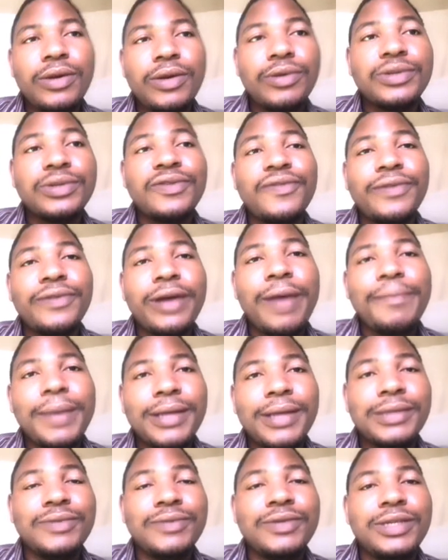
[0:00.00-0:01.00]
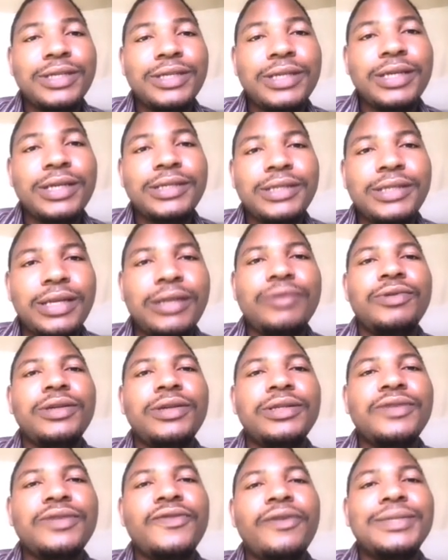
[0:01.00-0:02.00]
of numbers which is less than 20,
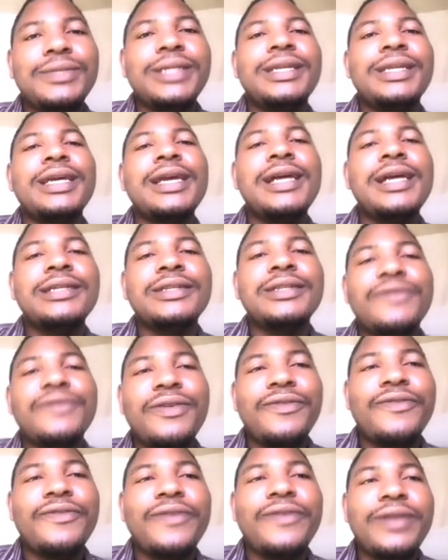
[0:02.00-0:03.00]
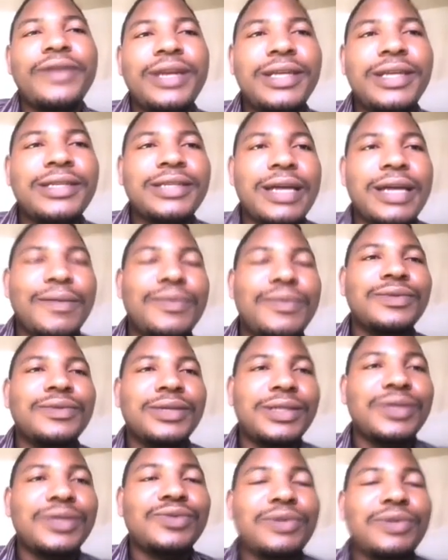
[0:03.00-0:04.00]
from the negative infinity up to this
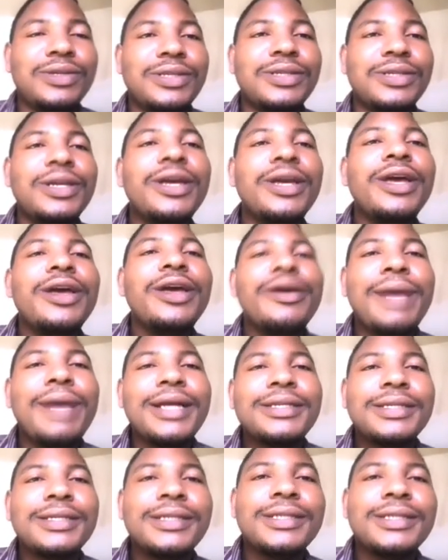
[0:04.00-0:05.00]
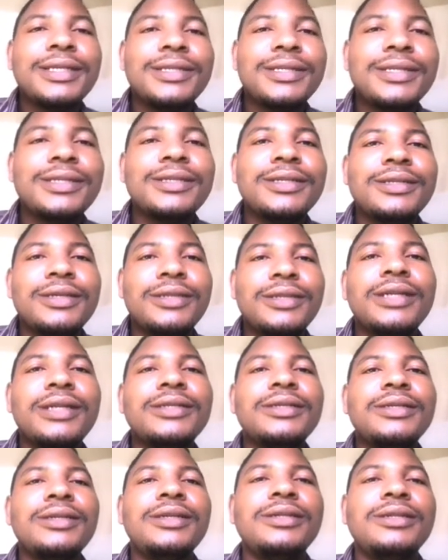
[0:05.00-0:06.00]
20. But since he says
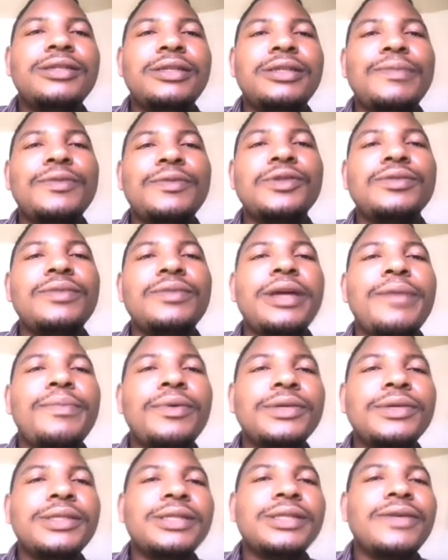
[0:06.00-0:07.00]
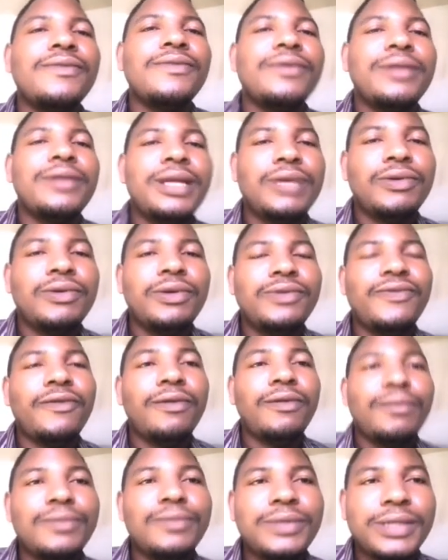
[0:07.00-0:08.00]
it's supposed to be a positive, that was from
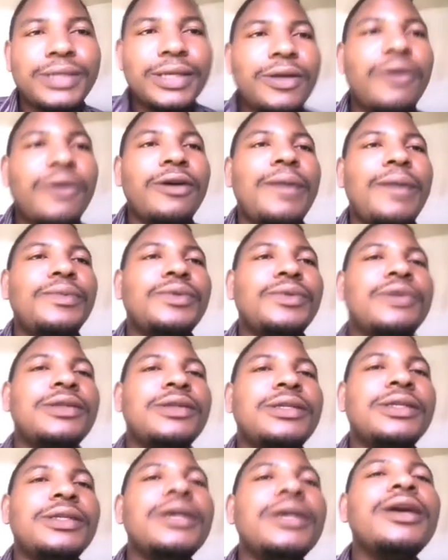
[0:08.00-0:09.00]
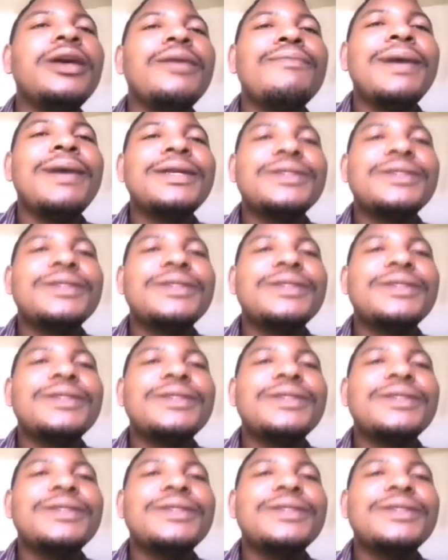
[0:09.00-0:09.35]
0 up to 20. But